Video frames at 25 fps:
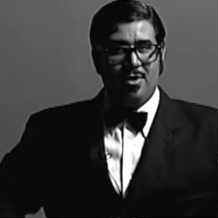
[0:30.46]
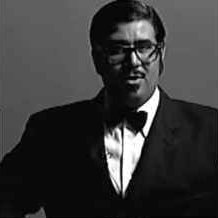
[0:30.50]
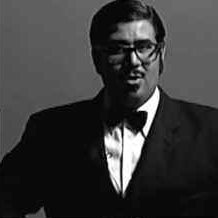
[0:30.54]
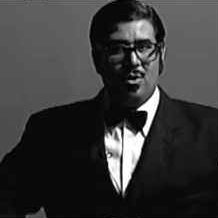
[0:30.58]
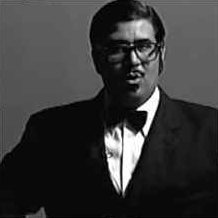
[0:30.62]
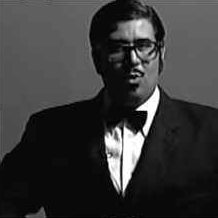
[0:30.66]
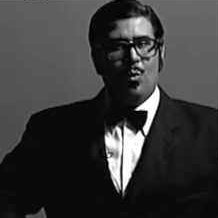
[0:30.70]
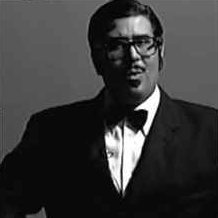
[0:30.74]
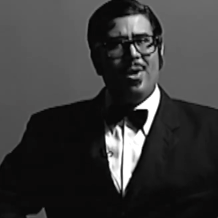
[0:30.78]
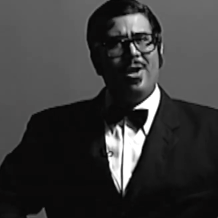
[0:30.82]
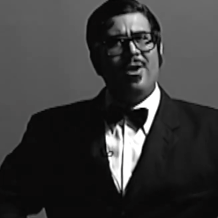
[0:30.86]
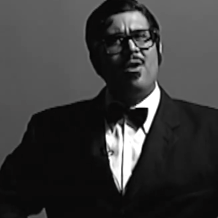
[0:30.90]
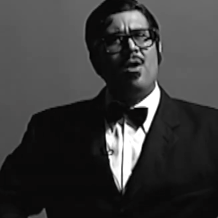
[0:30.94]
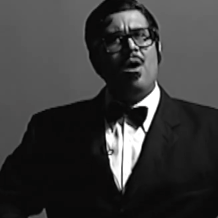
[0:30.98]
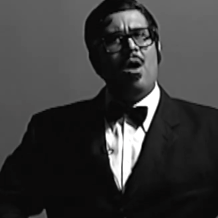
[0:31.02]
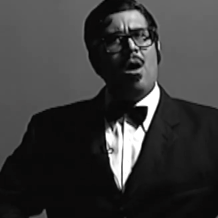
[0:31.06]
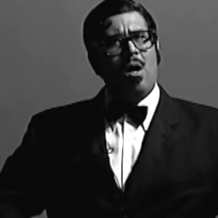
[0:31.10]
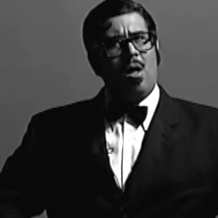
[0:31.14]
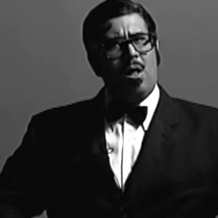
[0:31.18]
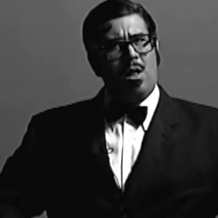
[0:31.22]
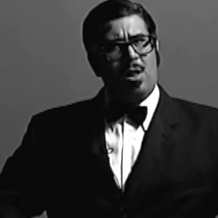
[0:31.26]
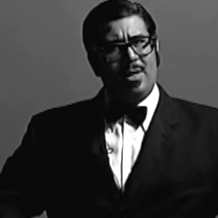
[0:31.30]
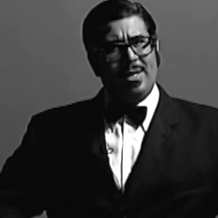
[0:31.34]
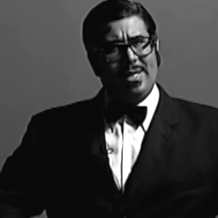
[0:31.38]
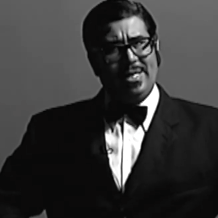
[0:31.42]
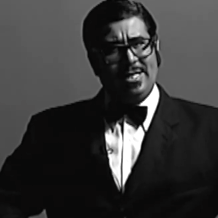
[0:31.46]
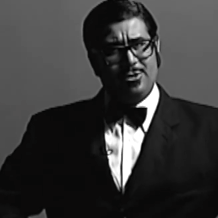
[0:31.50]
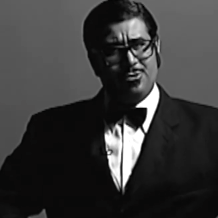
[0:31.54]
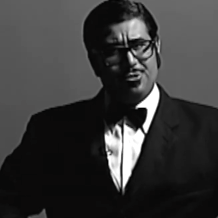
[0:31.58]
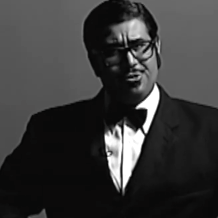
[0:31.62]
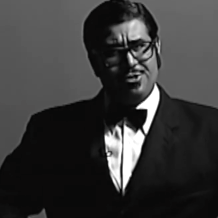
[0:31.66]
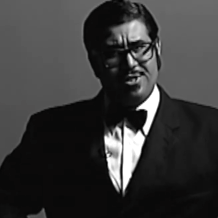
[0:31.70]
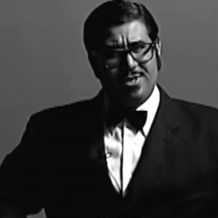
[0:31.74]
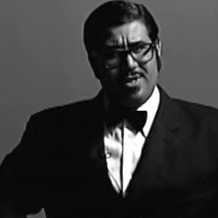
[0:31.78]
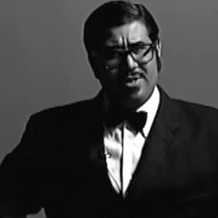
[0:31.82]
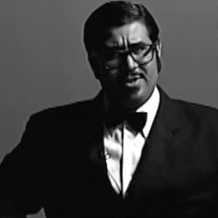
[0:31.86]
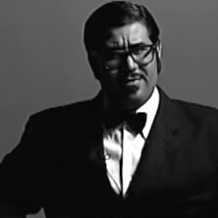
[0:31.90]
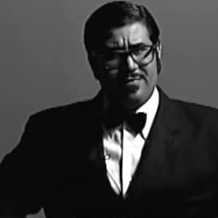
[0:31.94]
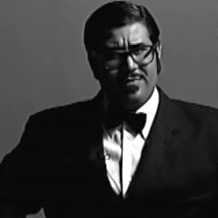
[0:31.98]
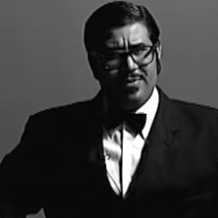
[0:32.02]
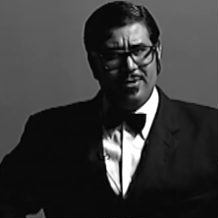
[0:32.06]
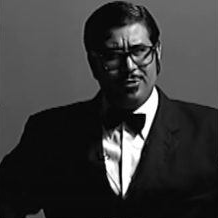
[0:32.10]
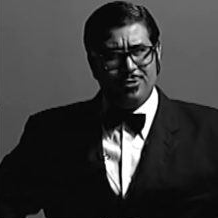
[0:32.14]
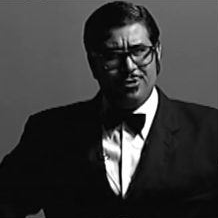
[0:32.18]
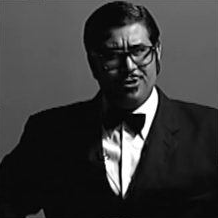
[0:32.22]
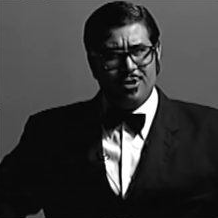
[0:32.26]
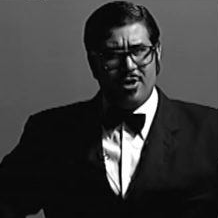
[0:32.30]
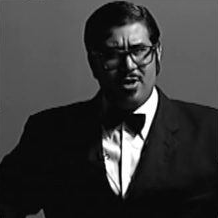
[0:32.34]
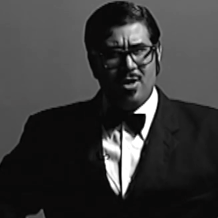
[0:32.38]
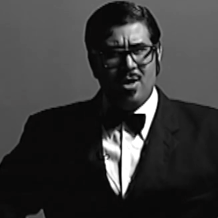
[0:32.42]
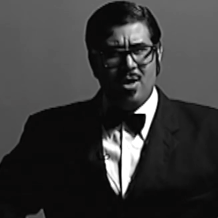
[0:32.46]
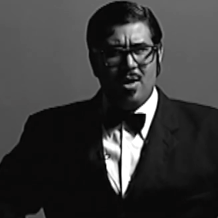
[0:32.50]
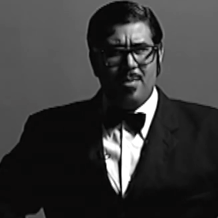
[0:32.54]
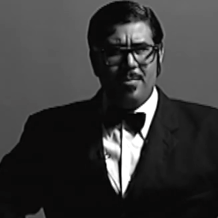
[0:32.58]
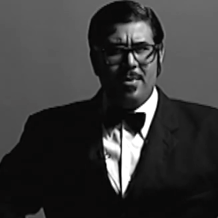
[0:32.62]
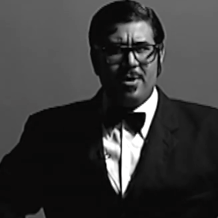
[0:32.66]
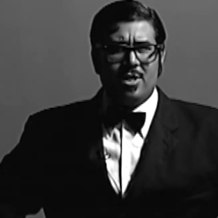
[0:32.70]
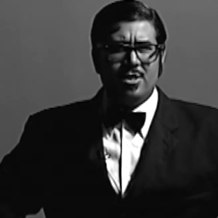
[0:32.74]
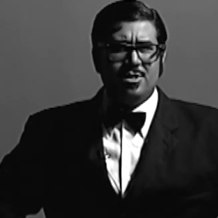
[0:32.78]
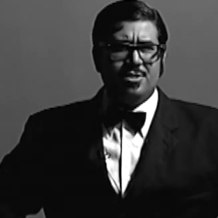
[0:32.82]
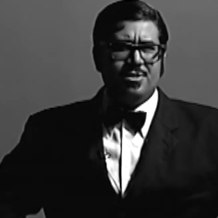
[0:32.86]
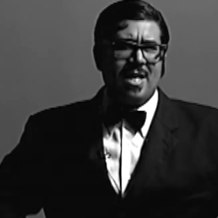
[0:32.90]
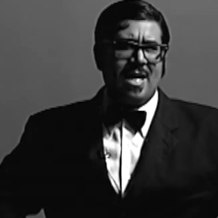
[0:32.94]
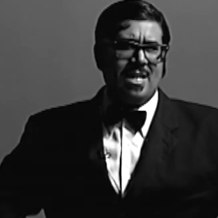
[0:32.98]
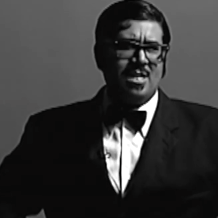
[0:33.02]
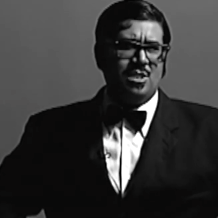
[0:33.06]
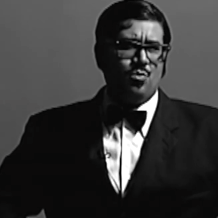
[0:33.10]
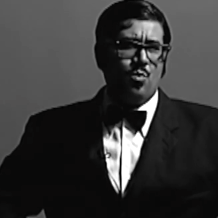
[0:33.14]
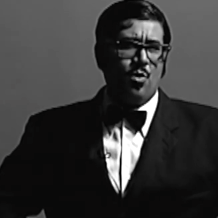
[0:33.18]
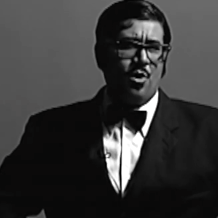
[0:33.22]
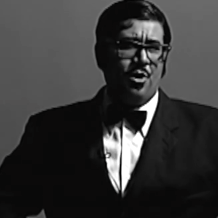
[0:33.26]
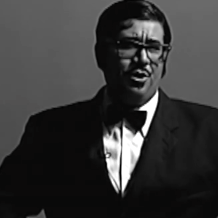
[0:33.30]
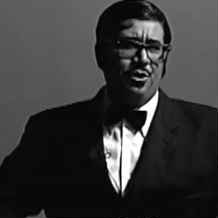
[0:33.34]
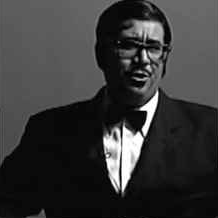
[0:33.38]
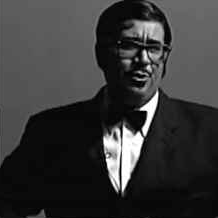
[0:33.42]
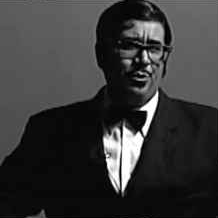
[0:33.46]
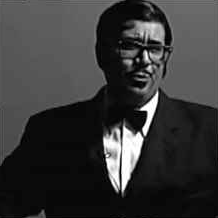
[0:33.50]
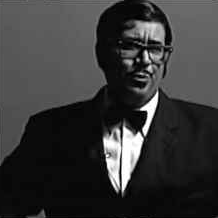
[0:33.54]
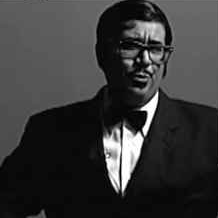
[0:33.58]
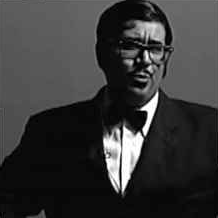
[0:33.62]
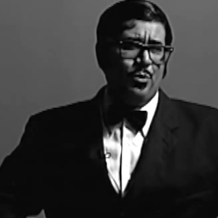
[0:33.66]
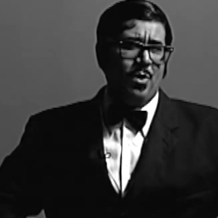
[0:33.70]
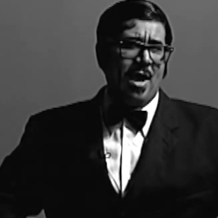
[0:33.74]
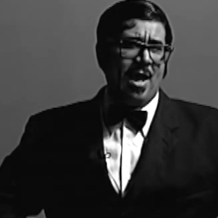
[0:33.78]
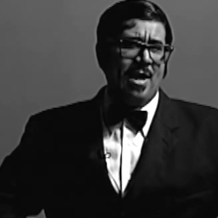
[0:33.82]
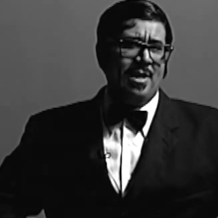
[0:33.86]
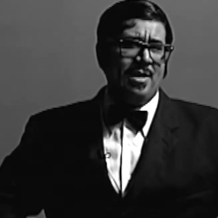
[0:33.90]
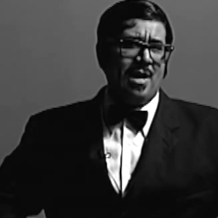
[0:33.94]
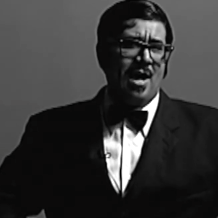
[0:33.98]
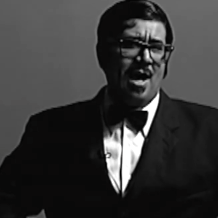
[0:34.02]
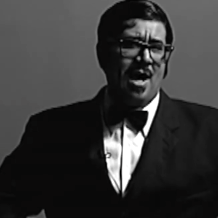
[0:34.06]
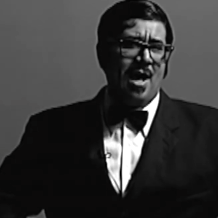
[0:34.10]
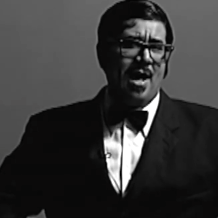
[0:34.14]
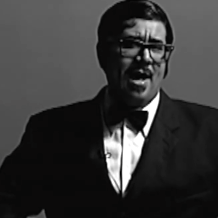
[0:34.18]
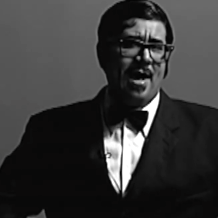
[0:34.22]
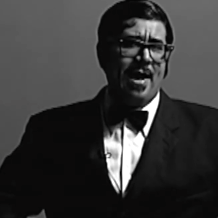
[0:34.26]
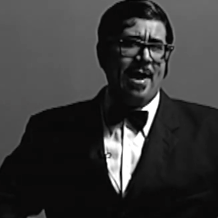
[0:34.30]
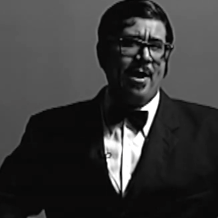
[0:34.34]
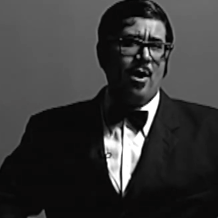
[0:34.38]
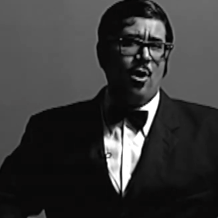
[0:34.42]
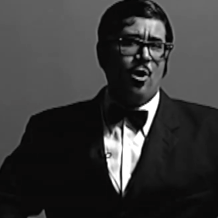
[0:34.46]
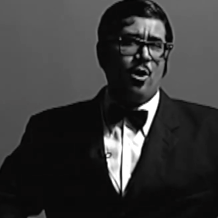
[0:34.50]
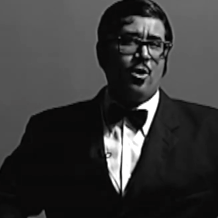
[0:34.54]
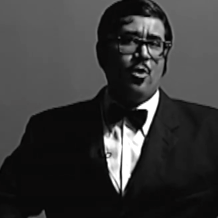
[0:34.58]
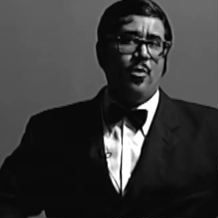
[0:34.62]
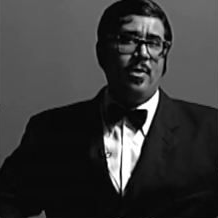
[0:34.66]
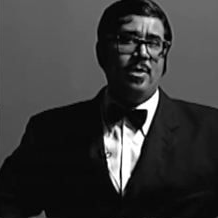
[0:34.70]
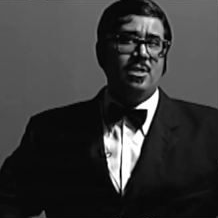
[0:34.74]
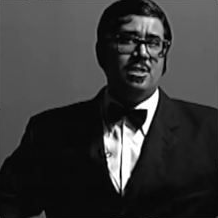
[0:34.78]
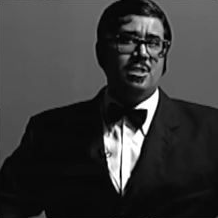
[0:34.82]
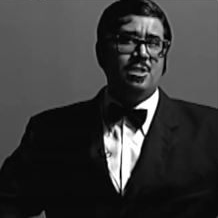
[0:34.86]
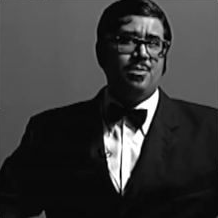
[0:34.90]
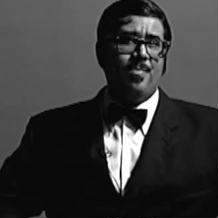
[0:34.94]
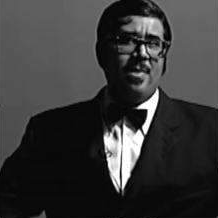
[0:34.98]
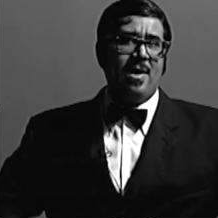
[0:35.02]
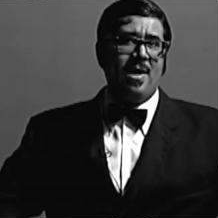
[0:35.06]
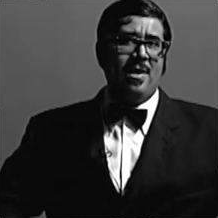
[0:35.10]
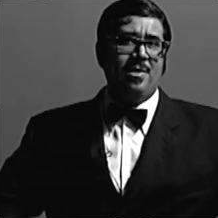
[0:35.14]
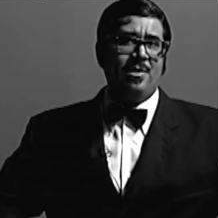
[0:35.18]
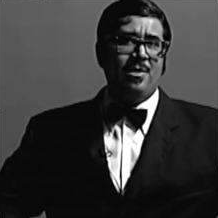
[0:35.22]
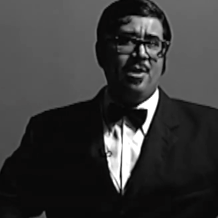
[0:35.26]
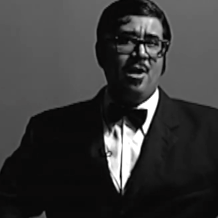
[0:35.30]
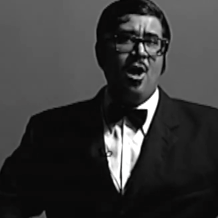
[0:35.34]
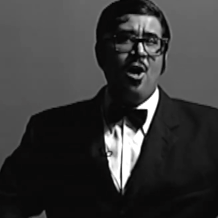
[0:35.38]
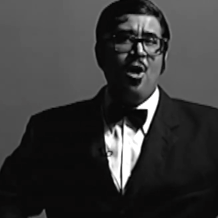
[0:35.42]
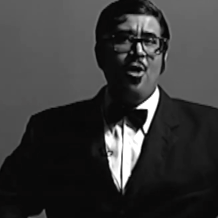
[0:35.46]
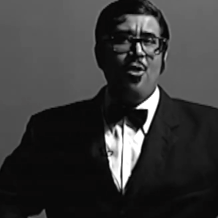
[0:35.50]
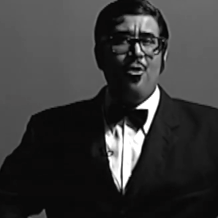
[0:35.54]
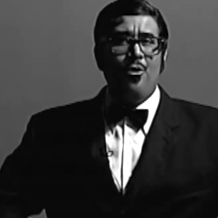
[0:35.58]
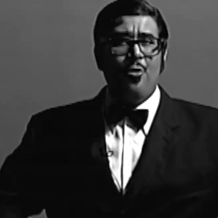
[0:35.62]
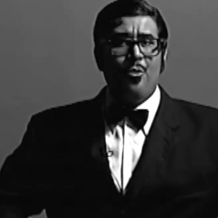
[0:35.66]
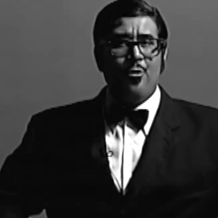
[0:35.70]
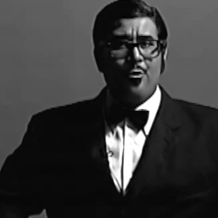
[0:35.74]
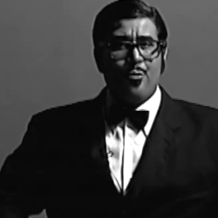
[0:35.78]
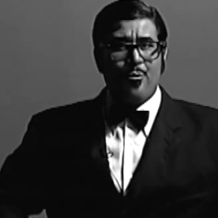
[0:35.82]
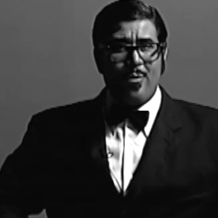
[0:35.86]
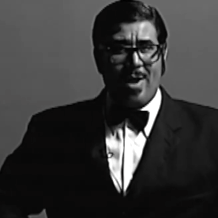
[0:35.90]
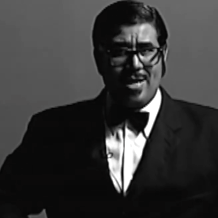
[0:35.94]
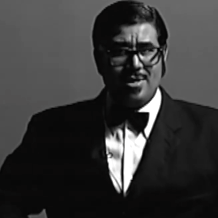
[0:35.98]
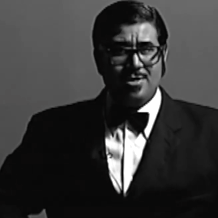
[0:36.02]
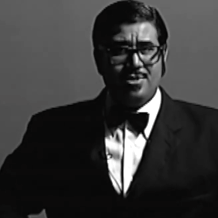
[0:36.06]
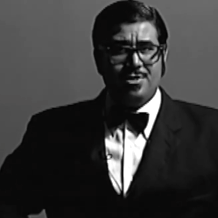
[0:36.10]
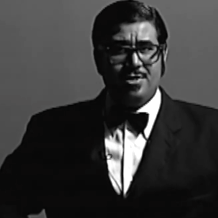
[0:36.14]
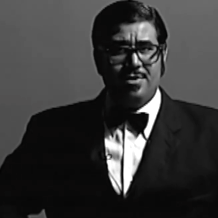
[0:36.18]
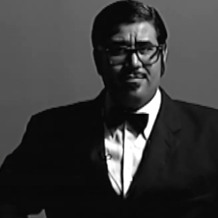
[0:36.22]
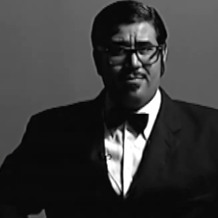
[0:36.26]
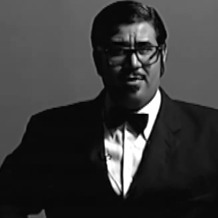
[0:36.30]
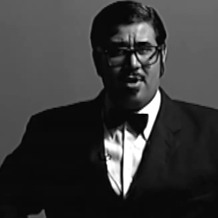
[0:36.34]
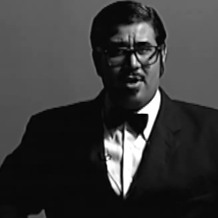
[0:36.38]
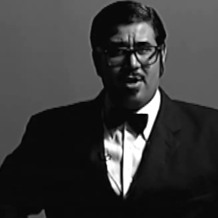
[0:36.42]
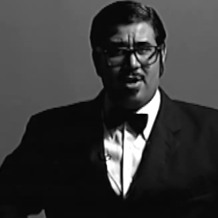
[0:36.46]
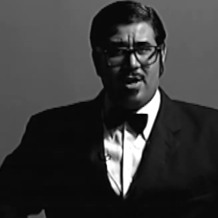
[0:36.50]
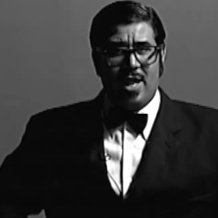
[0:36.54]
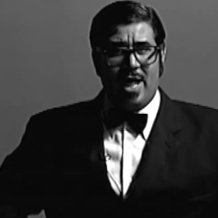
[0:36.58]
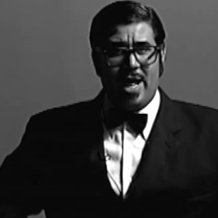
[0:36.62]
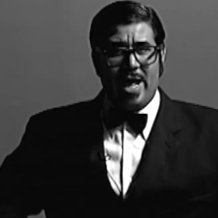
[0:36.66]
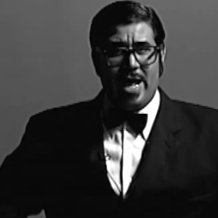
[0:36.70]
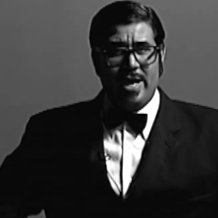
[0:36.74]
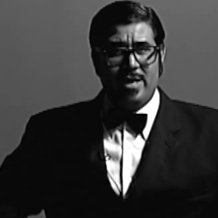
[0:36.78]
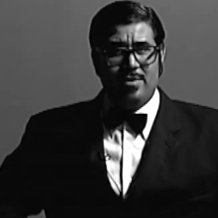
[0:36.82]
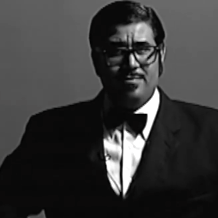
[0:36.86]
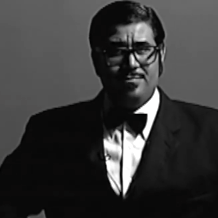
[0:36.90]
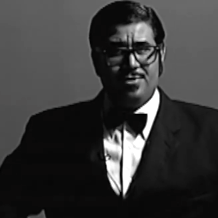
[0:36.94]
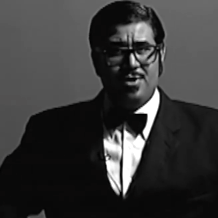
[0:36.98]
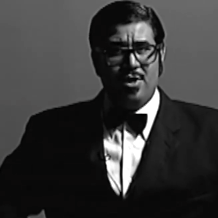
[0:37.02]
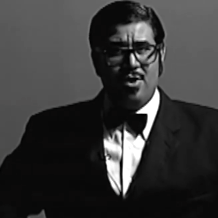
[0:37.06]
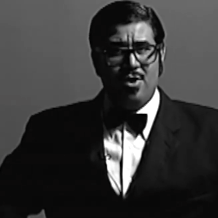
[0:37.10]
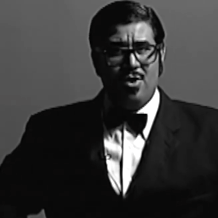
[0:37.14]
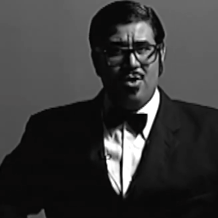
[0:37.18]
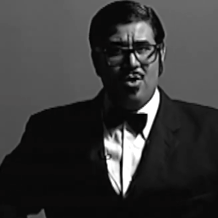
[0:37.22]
We are all interested in the future, because that is where you and I are going to spend the rest of our lives,